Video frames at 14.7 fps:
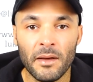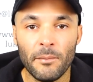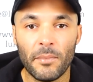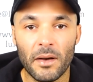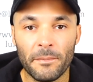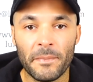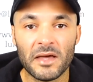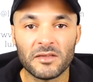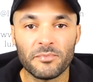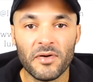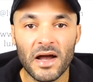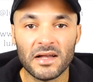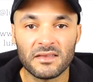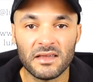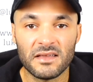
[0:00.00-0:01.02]
But best
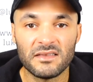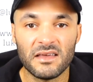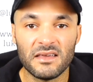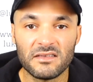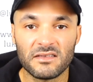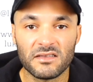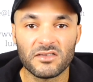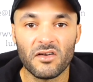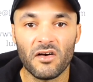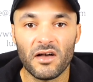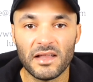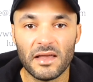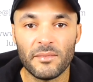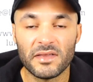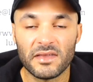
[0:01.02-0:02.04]
practice is to start
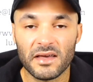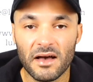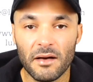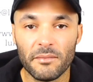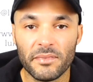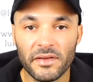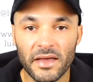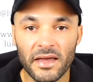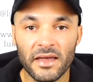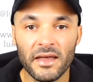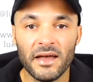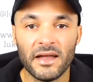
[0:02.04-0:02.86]
a limited company.